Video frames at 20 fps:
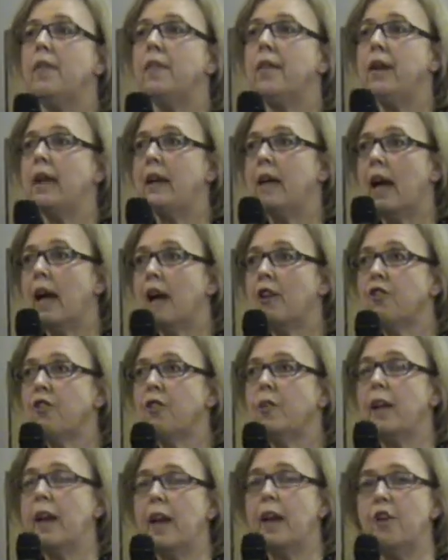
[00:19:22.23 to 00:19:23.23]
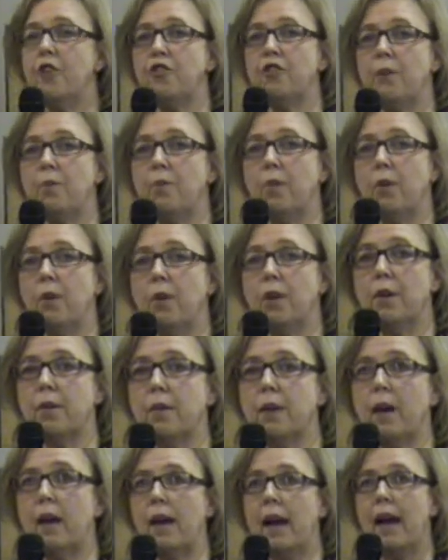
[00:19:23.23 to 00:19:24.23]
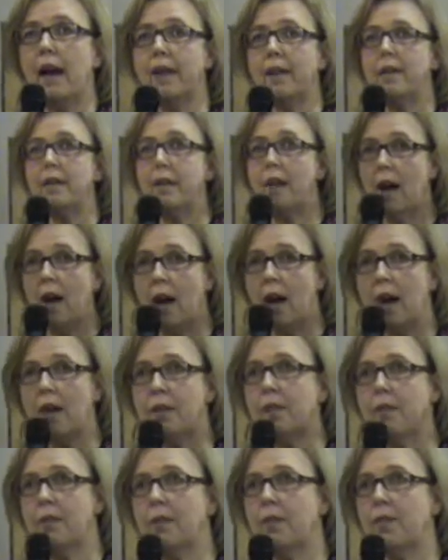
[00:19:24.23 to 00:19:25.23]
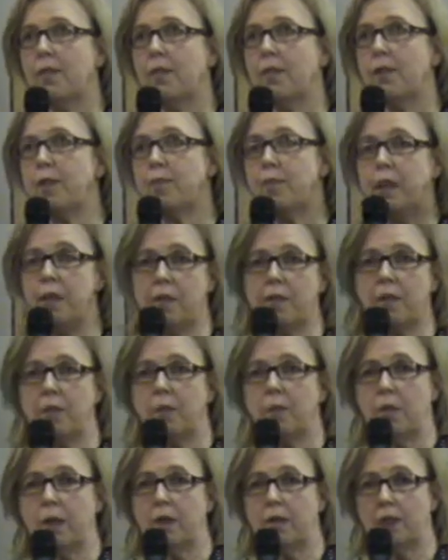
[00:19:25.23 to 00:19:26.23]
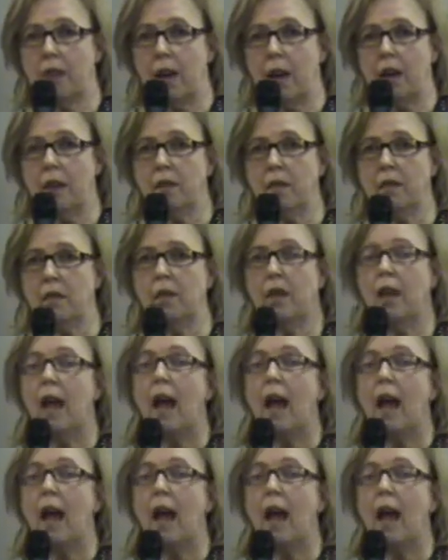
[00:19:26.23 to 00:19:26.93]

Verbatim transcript: the National Energy Board and not the Species at Risk Act